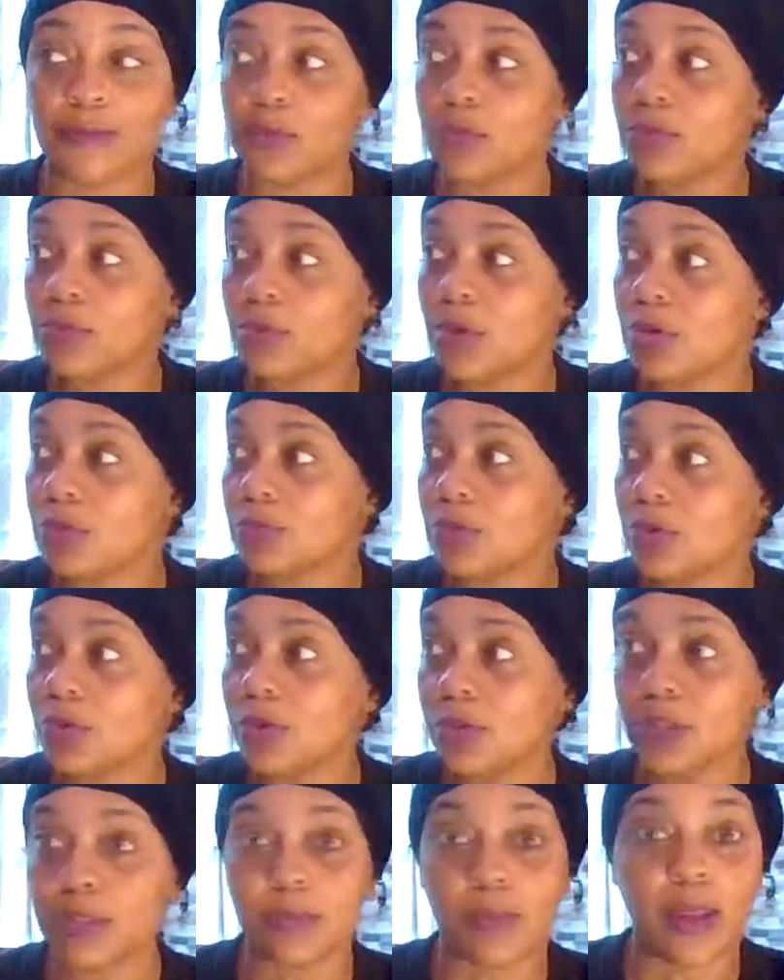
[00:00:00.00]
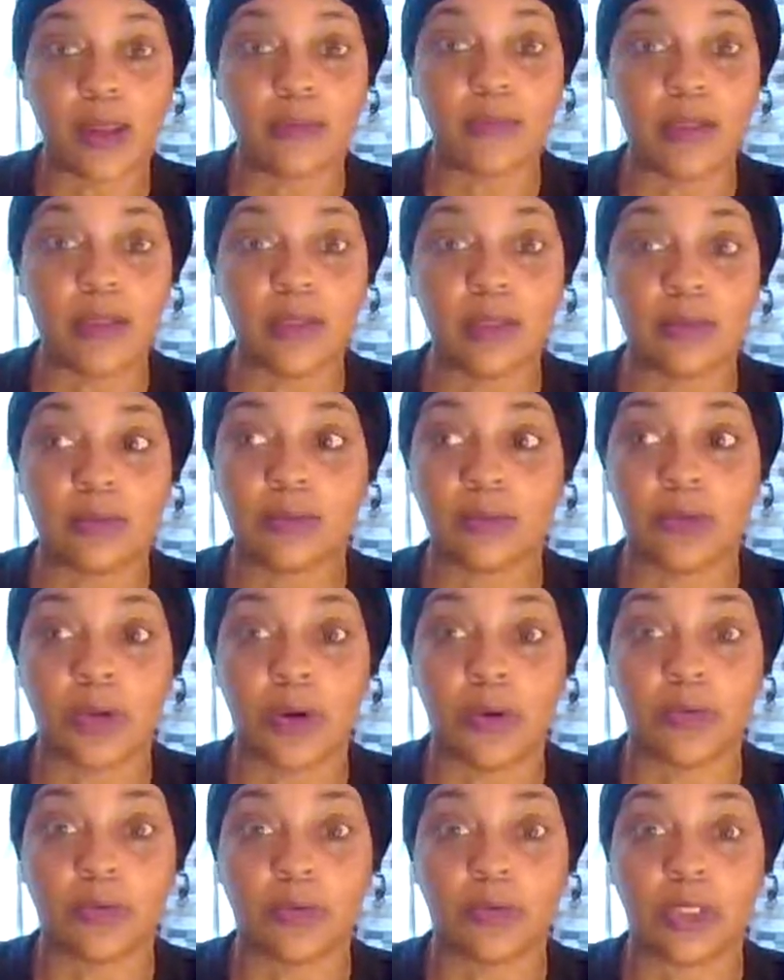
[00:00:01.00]
You know, yours may be, you
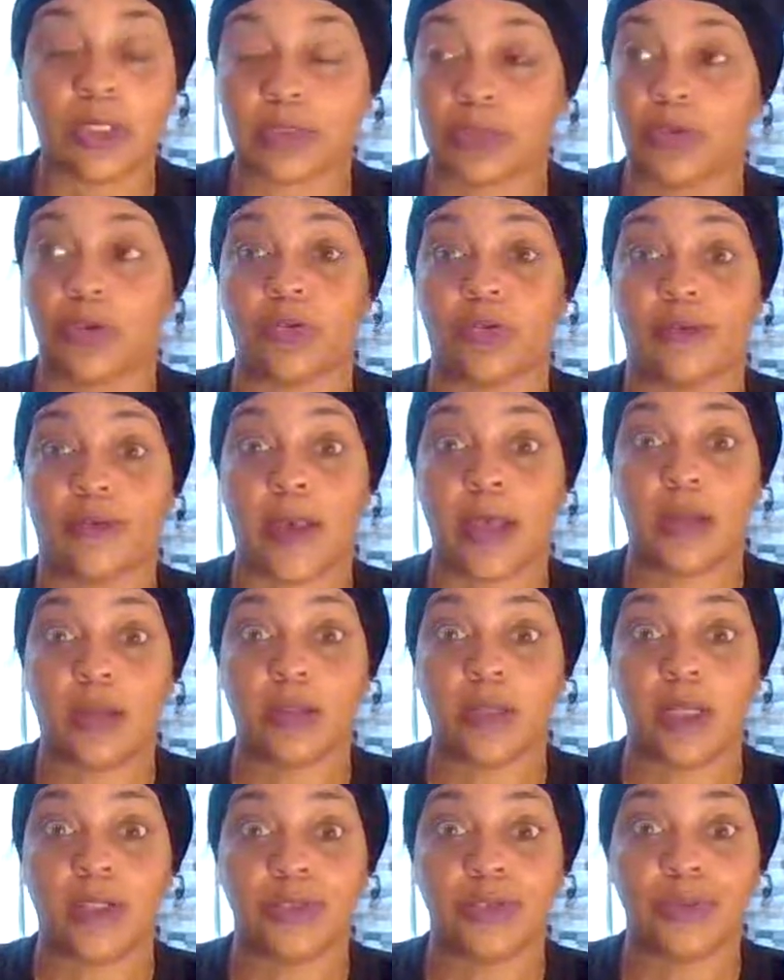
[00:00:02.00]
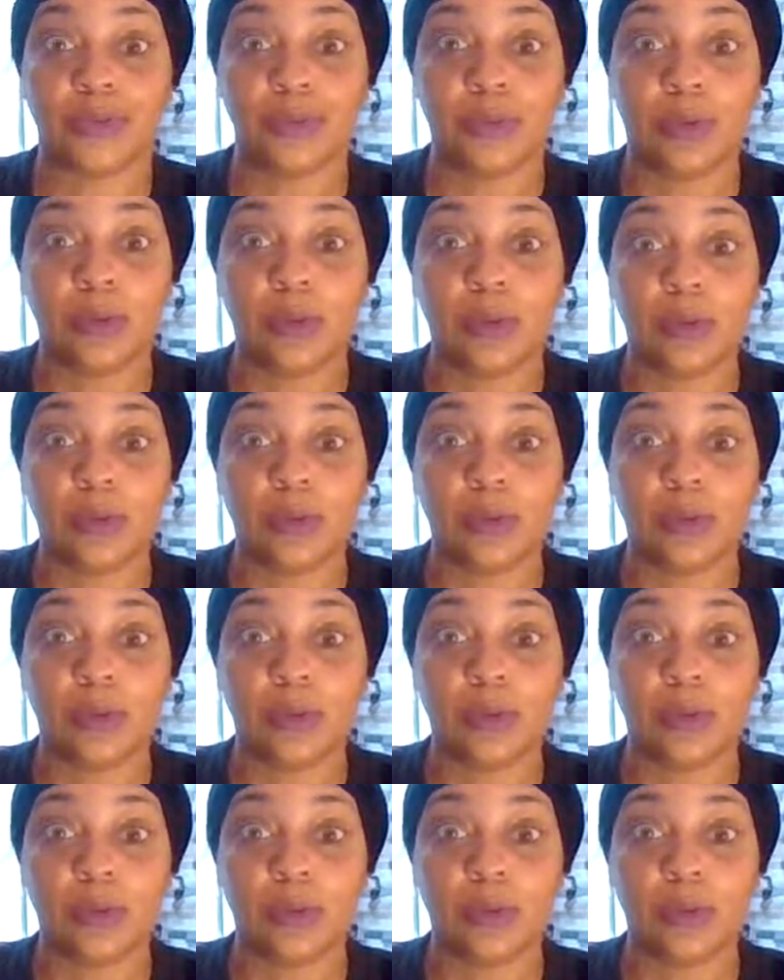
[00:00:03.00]
know, external validation,